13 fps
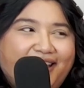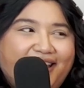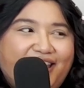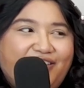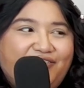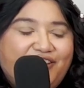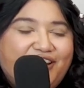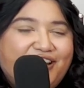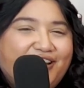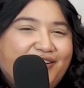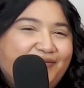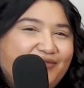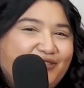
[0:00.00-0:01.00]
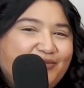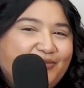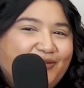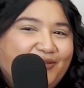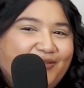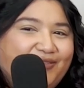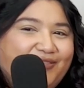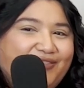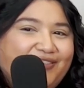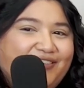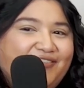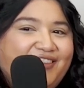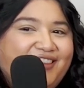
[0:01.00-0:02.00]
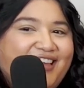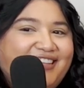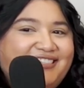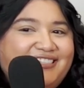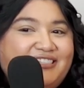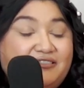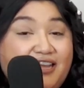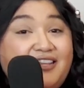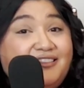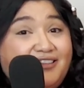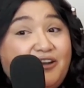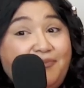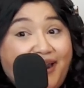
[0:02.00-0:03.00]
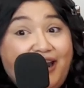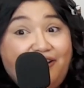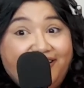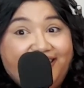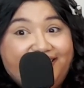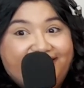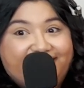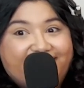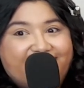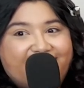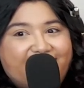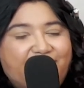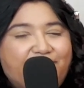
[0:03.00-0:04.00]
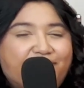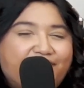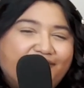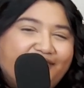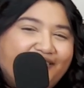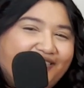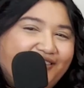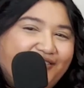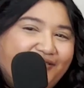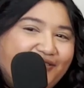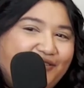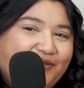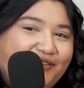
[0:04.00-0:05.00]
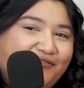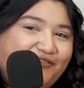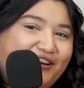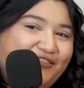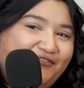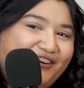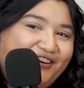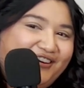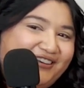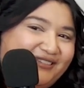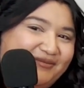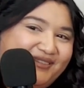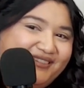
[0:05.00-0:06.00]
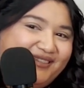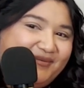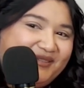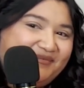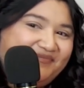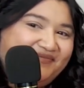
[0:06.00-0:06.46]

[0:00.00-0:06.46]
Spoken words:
if you're comfortable, if that's that they're married, you don't you wouldn't fart in front of your husband, Simpson?